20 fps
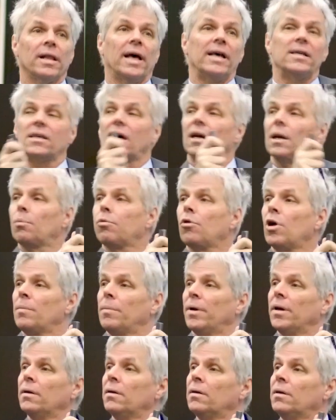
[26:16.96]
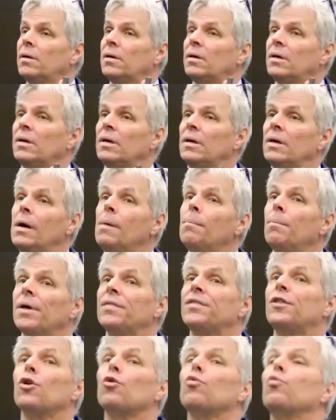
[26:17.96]
less unemployment.
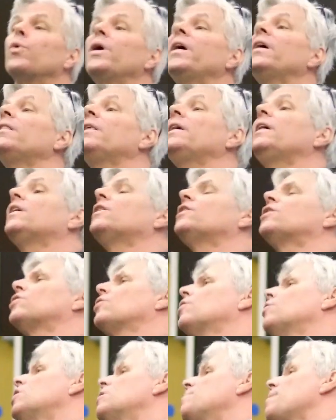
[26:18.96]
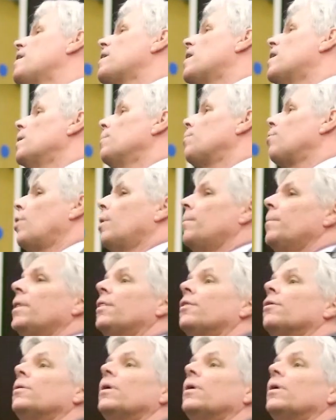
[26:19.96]
But they're really concerned about unemployment. They're